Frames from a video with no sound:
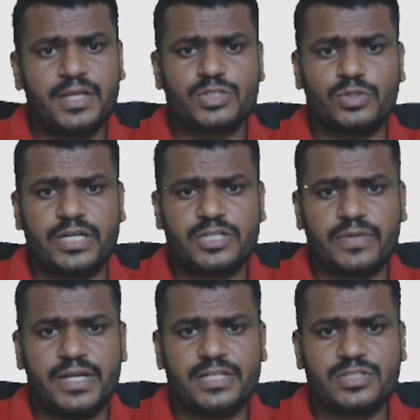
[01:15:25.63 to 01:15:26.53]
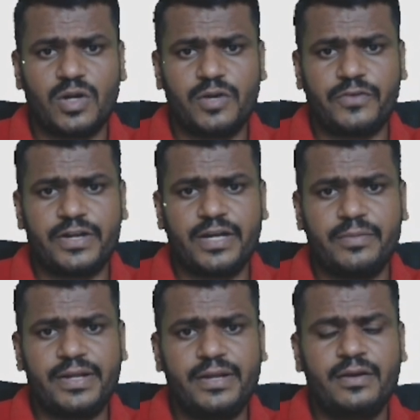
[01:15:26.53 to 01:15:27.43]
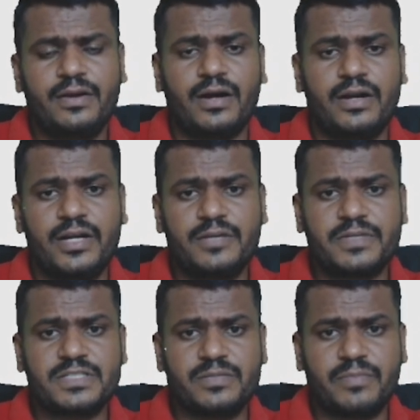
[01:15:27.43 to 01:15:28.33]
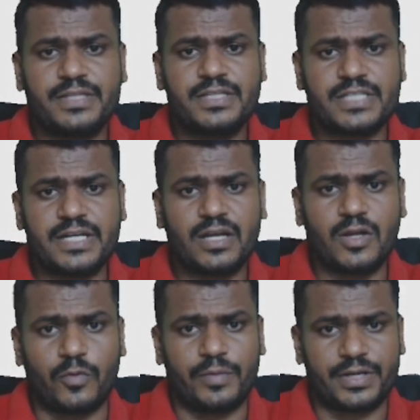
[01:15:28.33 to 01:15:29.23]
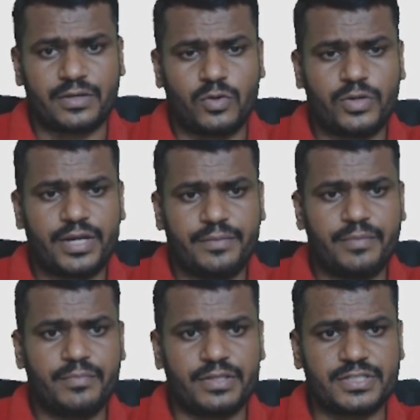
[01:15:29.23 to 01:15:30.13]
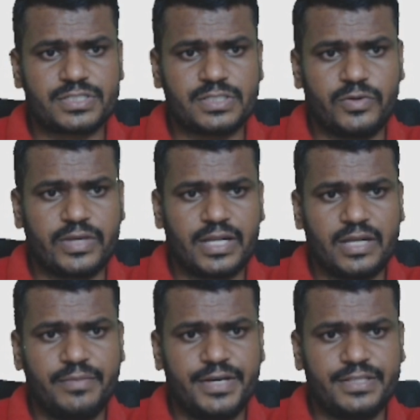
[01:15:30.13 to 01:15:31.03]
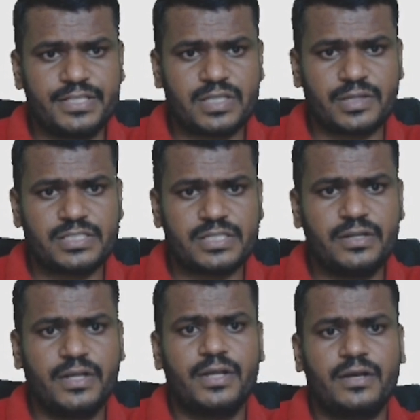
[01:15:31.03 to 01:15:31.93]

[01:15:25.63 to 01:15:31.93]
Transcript: So that's why it is not funded by 100% by the central government. Okay, remember this. You can eliminate this answer.